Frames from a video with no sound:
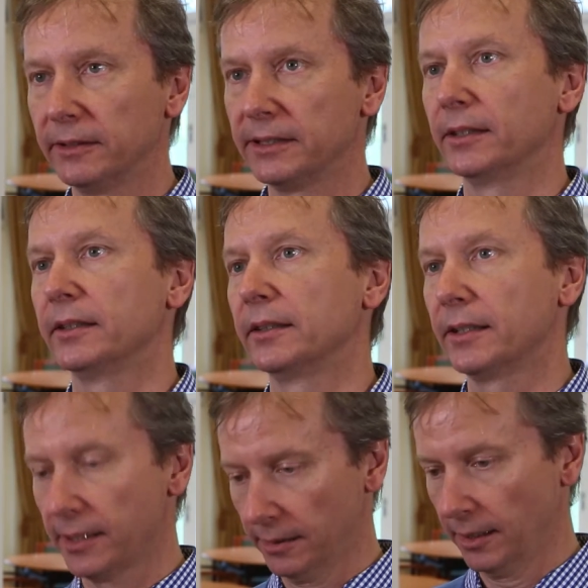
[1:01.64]
resilient,
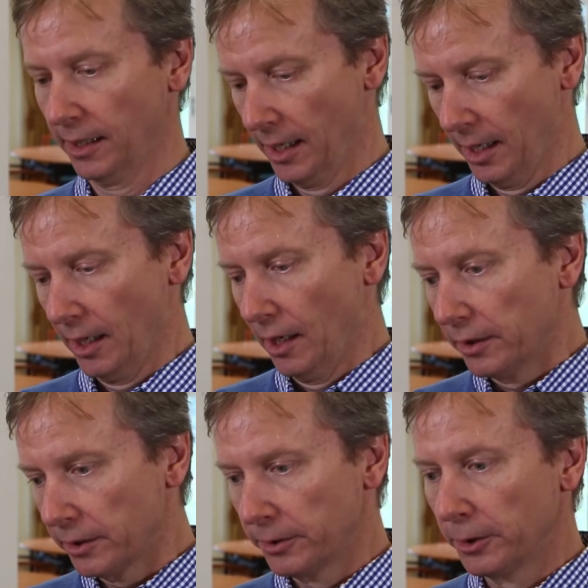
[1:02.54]
etc.
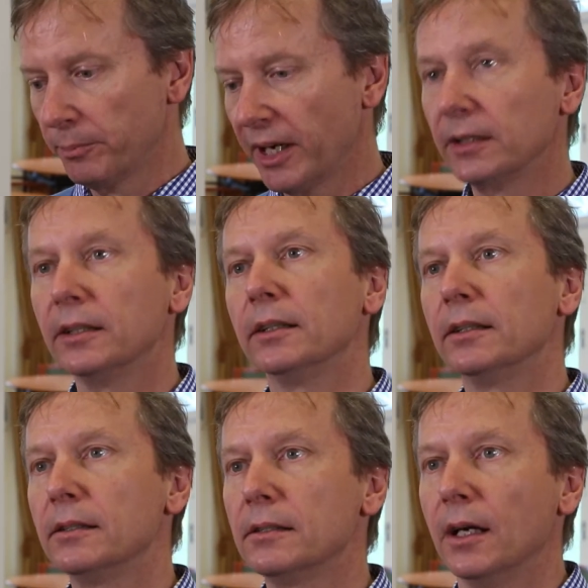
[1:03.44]
The third part
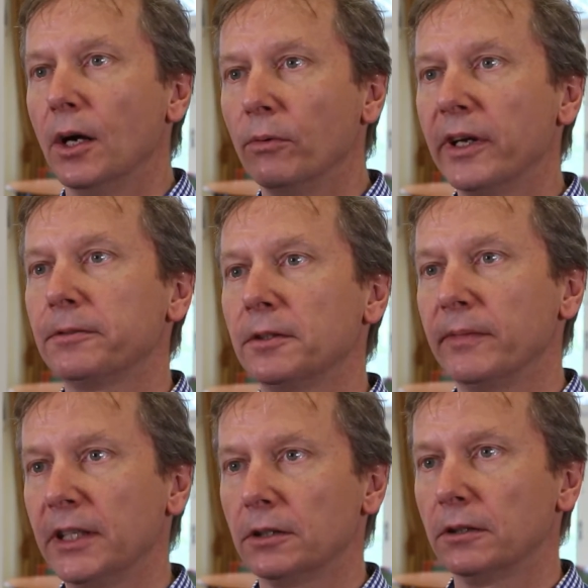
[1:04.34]
is we have to
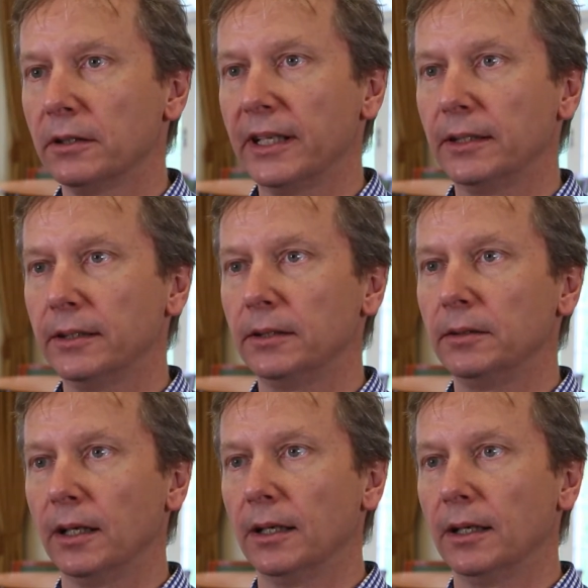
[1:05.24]
make sure that the